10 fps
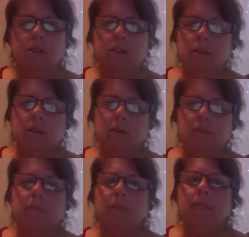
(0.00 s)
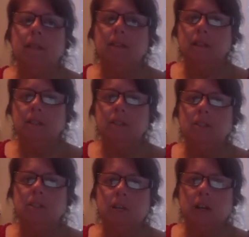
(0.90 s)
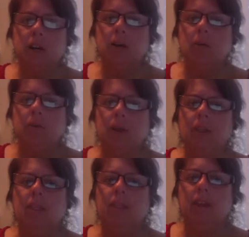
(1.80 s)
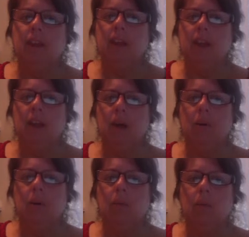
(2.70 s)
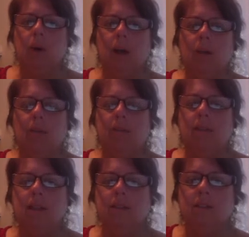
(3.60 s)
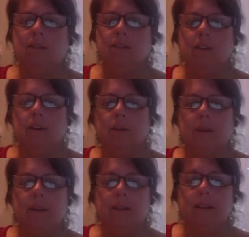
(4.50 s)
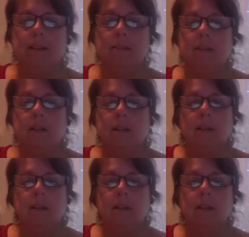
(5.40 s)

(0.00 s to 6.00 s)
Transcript: So, let's start with thinking about what a reflexive verb is.